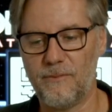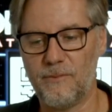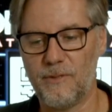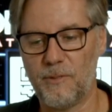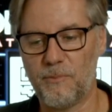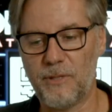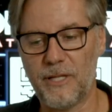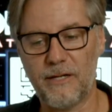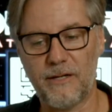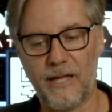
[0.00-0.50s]

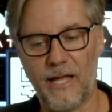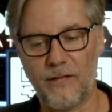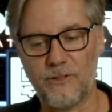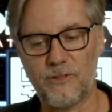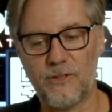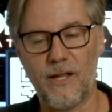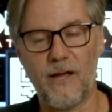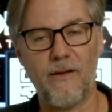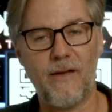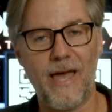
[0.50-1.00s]
player count.
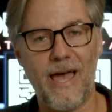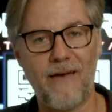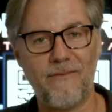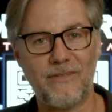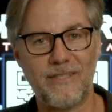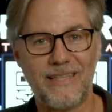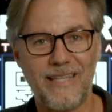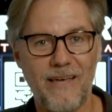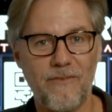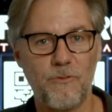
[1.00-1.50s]
So now I have
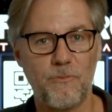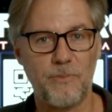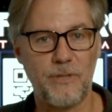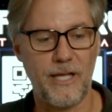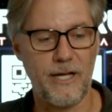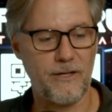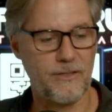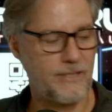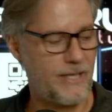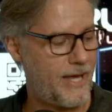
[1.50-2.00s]
11
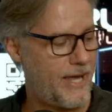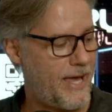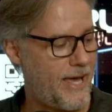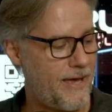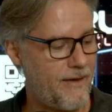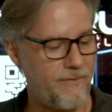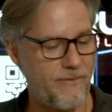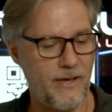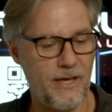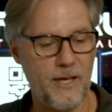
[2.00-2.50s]
players. I
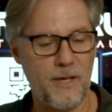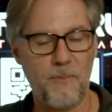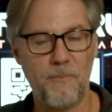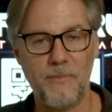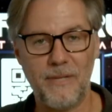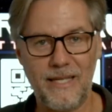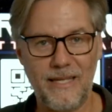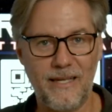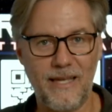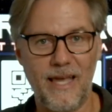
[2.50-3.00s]
have
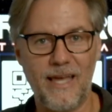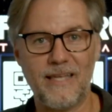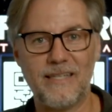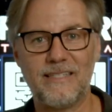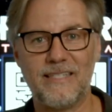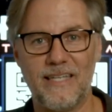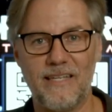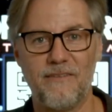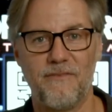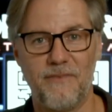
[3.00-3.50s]
me and
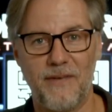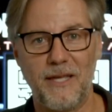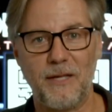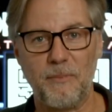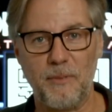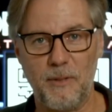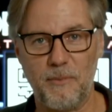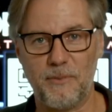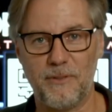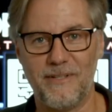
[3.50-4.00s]
10 fake
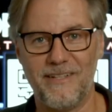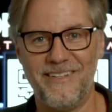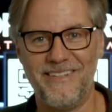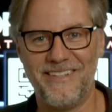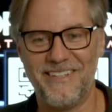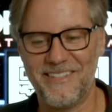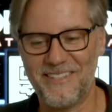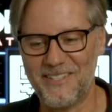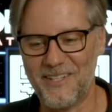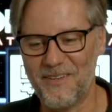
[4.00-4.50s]
people.
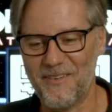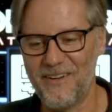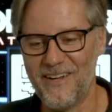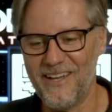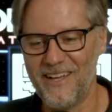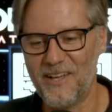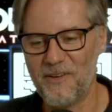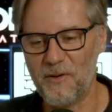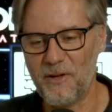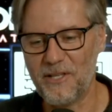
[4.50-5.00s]
And so
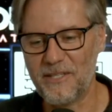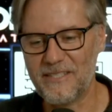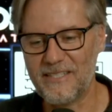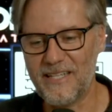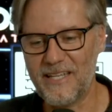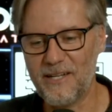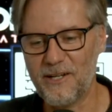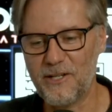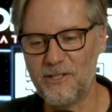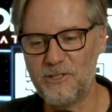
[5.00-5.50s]
what you'll
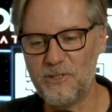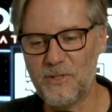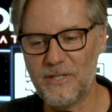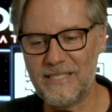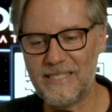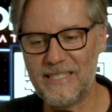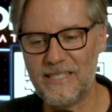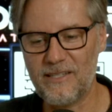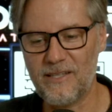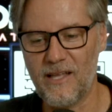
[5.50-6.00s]
see here is you can
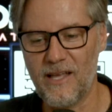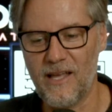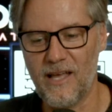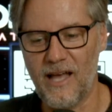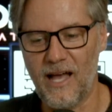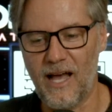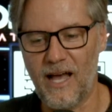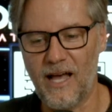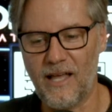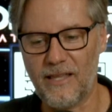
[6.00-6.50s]
see that,
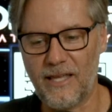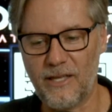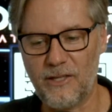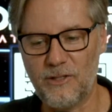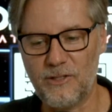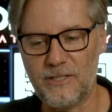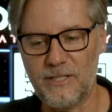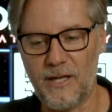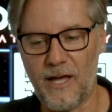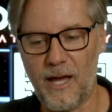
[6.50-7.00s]
like
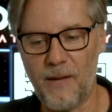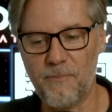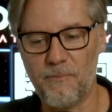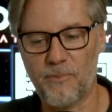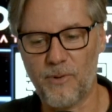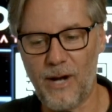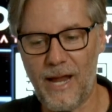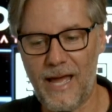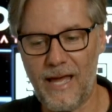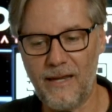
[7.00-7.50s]
you see, I'm
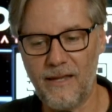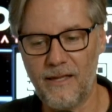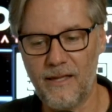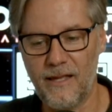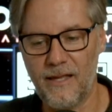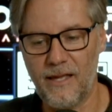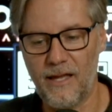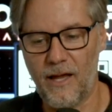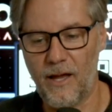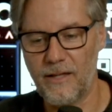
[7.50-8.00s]
Brad.
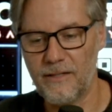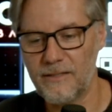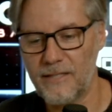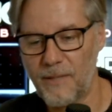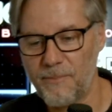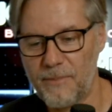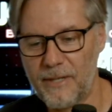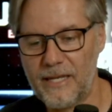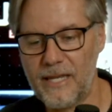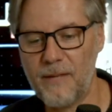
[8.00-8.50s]
I
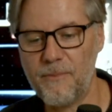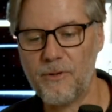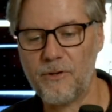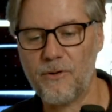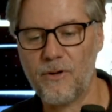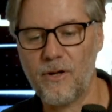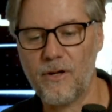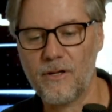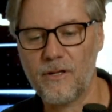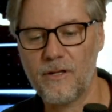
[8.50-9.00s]
typed my name in
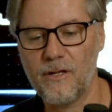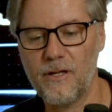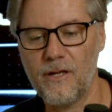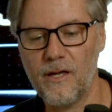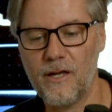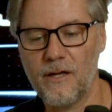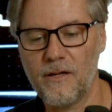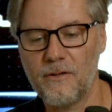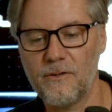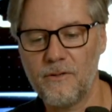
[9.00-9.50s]
wrong.
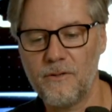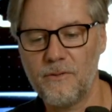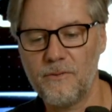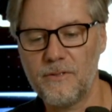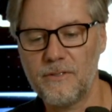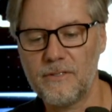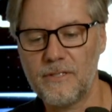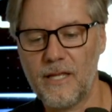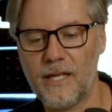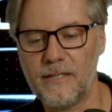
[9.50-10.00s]
Huh? Who did I
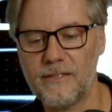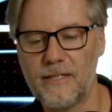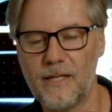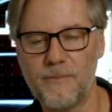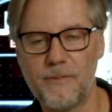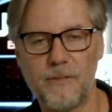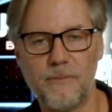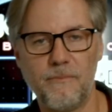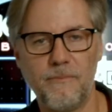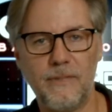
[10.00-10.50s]
say? I
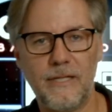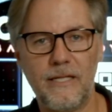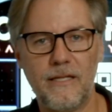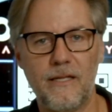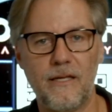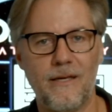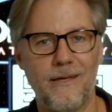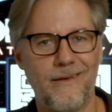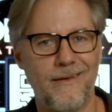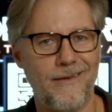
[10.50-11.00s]
typed in Bede.
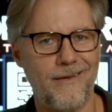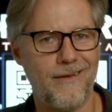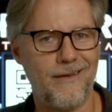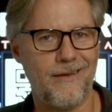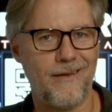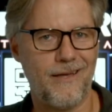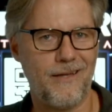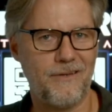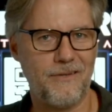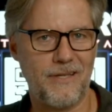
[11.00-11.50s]
Huh?
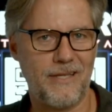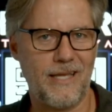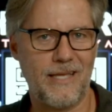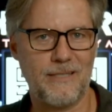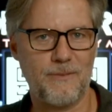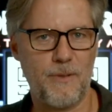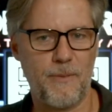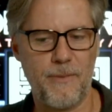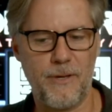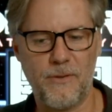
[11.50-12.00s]
I can't
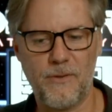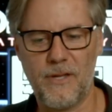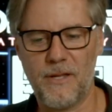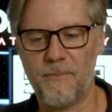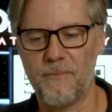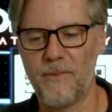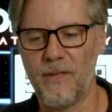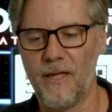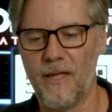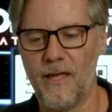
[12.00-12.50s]
spell my own name.
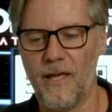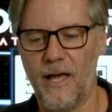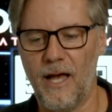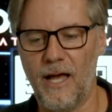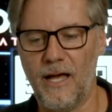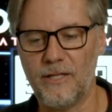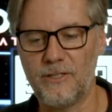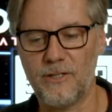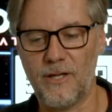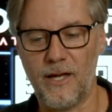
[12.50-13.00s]

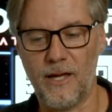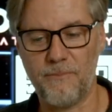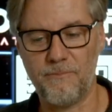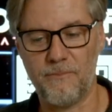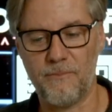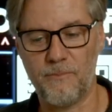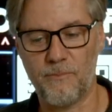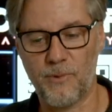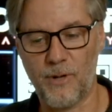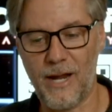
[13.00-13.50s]
So I'm
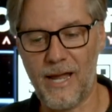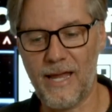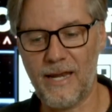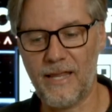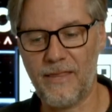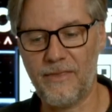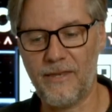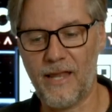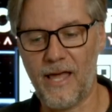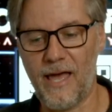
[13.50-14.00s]
Brad,
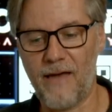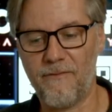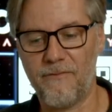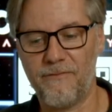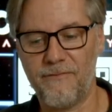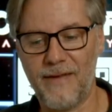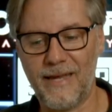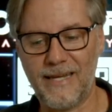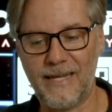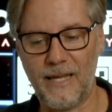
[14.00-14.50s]
and then I have
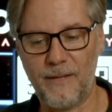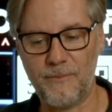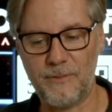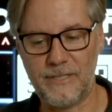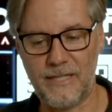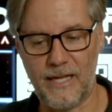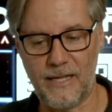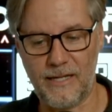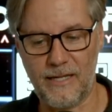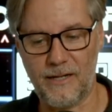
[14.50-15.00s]
fake names
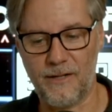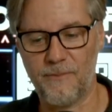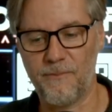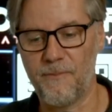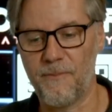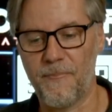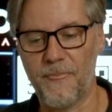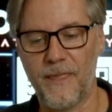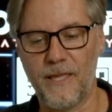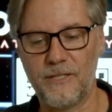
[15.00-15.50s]
down here.
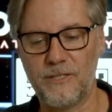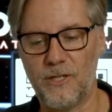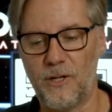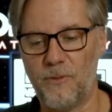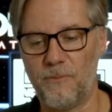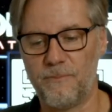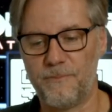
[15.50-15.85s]
So